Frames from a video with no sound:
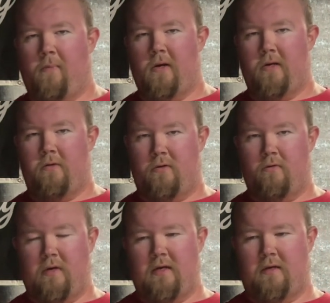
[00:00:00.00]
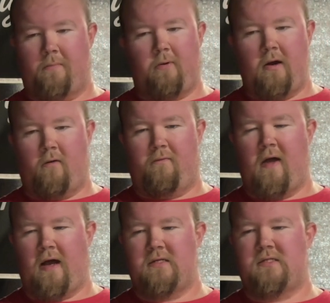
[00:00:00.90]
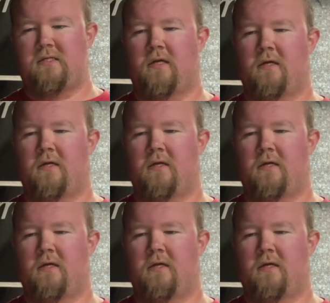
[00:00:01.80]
but you do need to plantar flex